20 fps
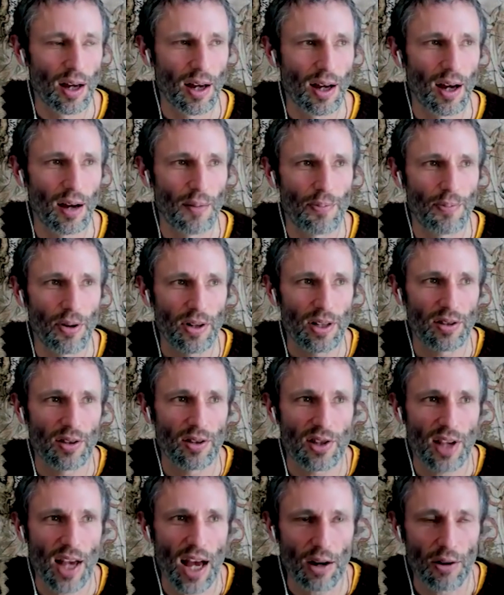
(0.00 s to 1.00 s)
I'm putting
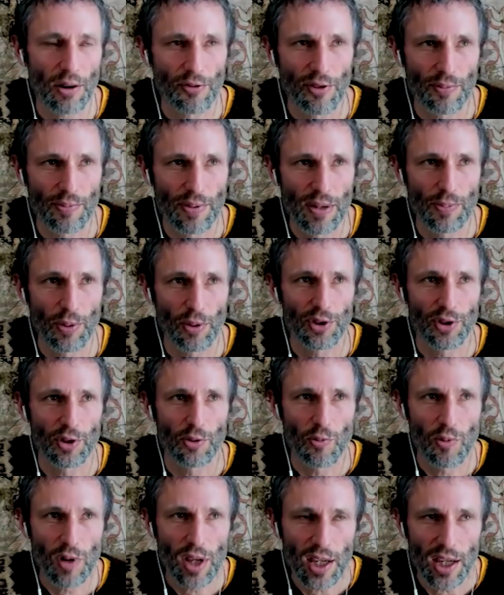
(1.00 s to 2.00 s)
this out for people to
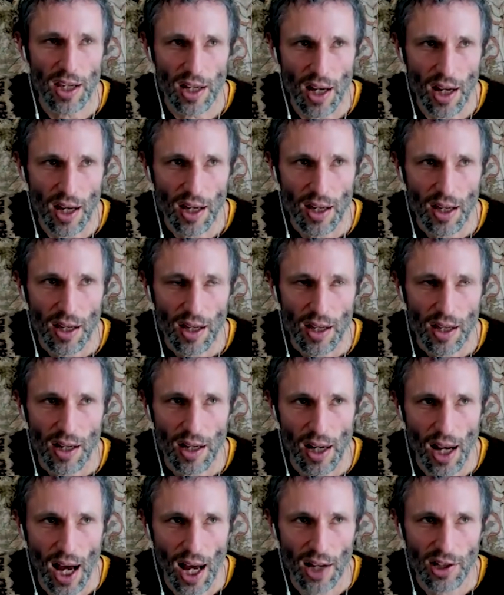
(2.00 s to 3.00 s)
read,
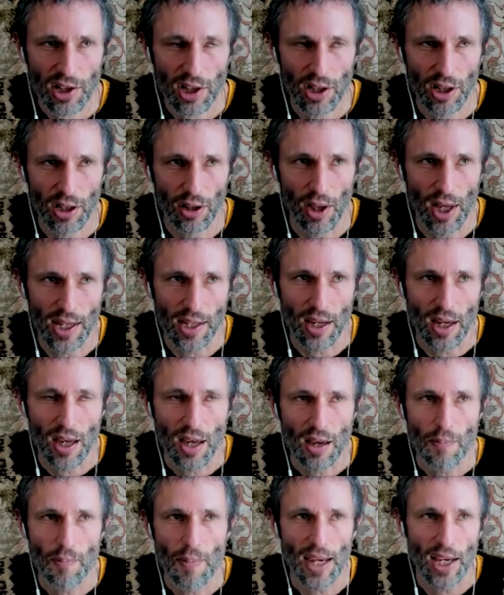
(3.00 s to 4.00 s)
not to like
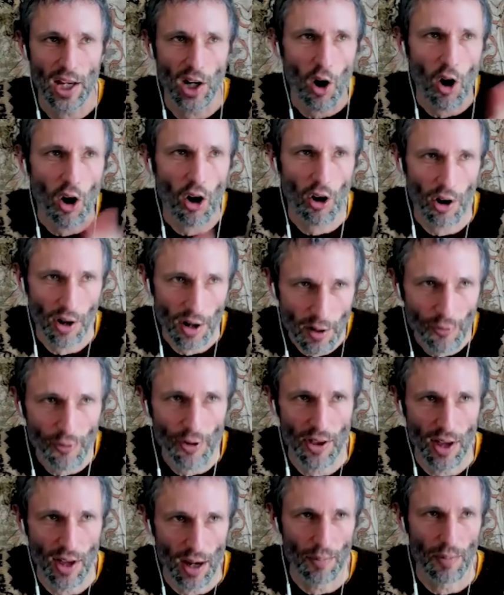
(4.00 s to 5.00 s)
make it hard
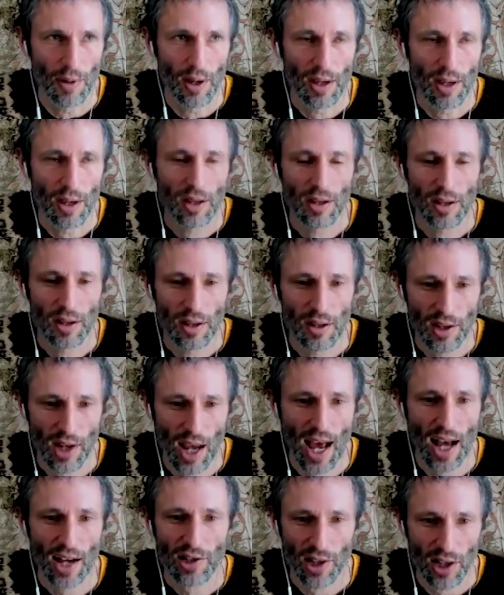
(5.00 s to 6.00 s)
for them to
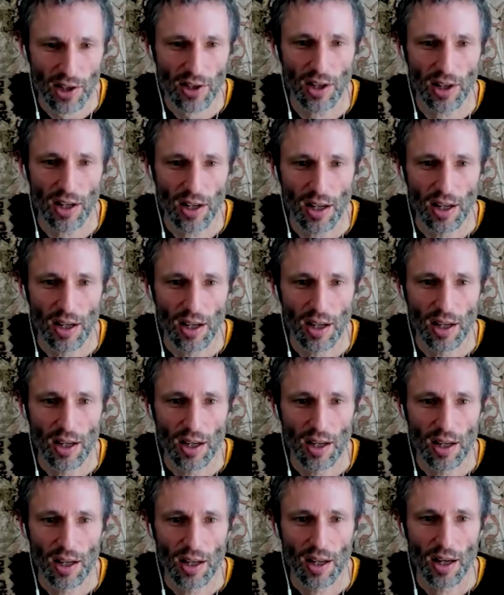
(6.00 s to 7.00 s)
access it.
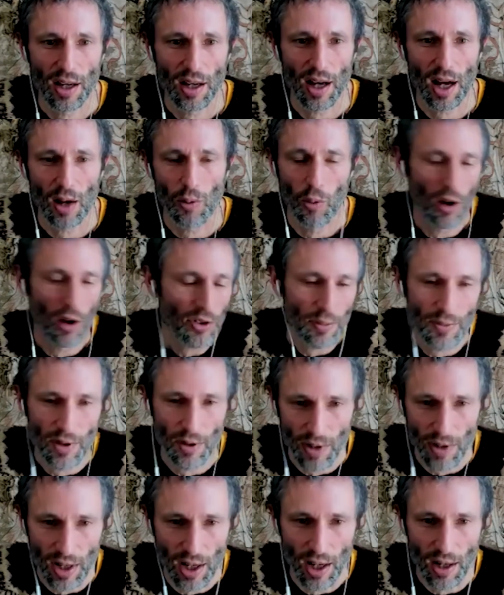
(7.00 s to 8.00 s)
I want them to
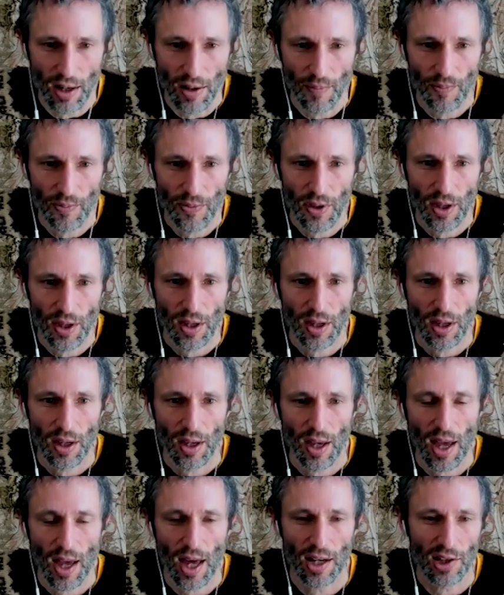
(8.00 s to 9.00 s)
read it.
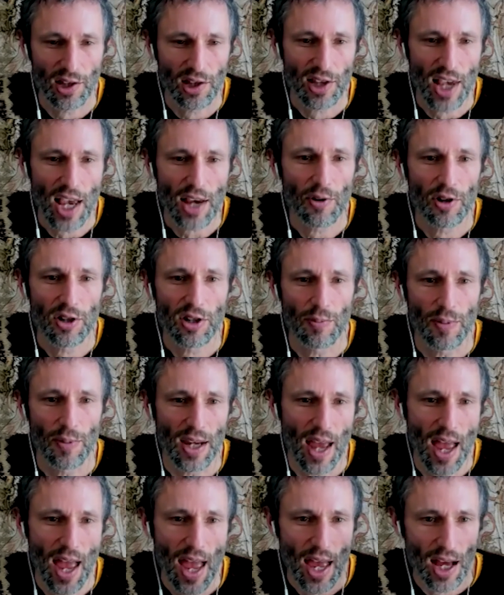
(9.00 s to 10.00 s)
And it's sacred to
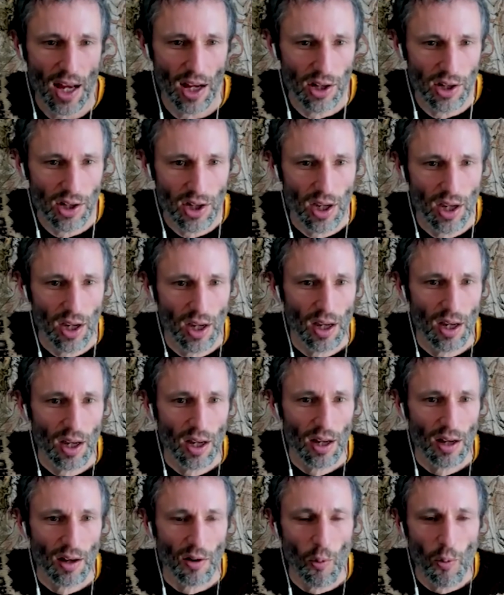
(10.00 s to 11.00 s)
me. And
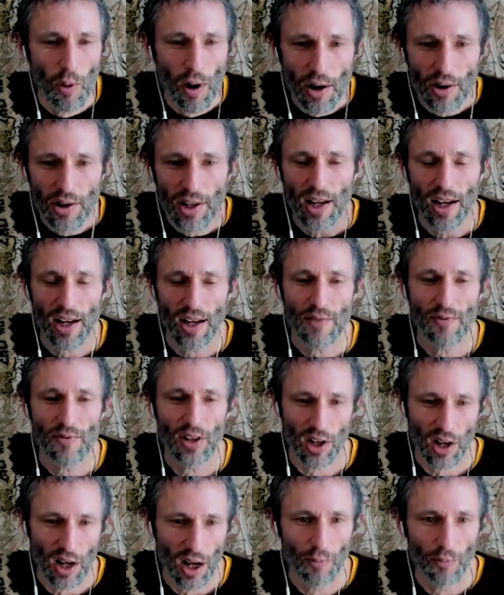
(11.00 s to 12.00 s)
where did it
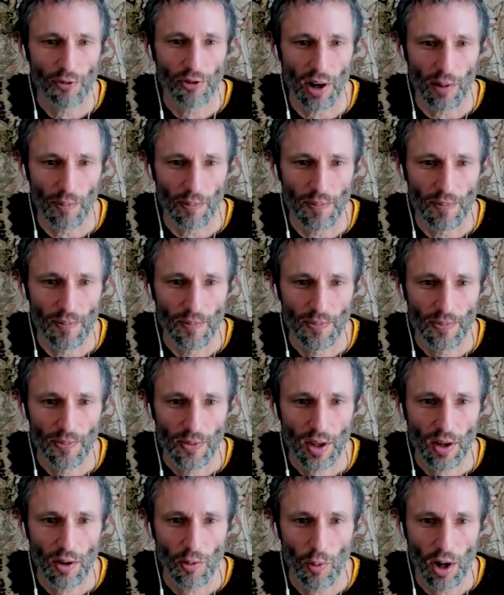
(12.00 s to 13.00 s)
even come from?
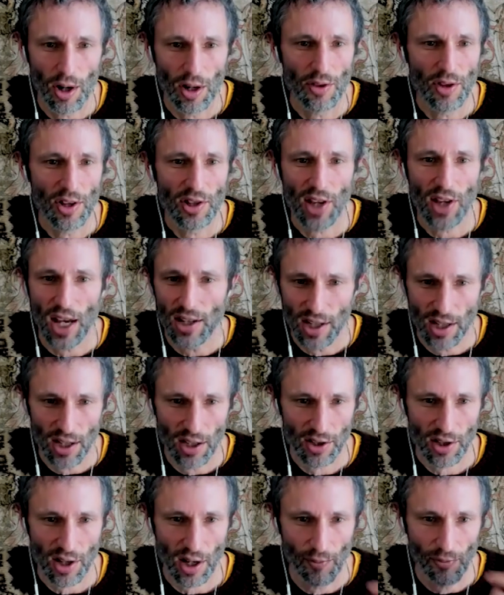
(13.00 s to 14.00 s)
Where did these
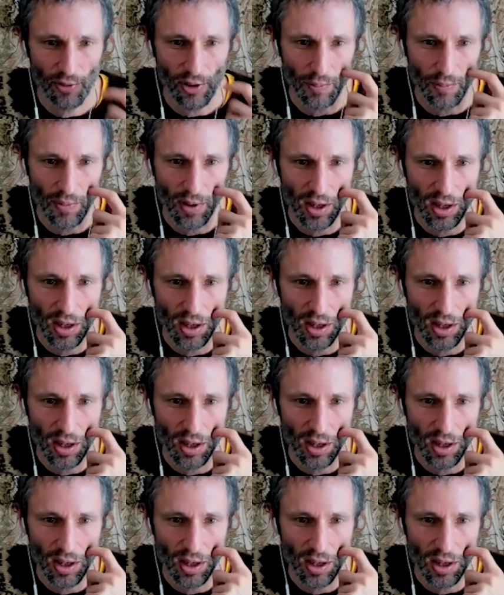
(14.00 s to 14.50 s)
ideas come from?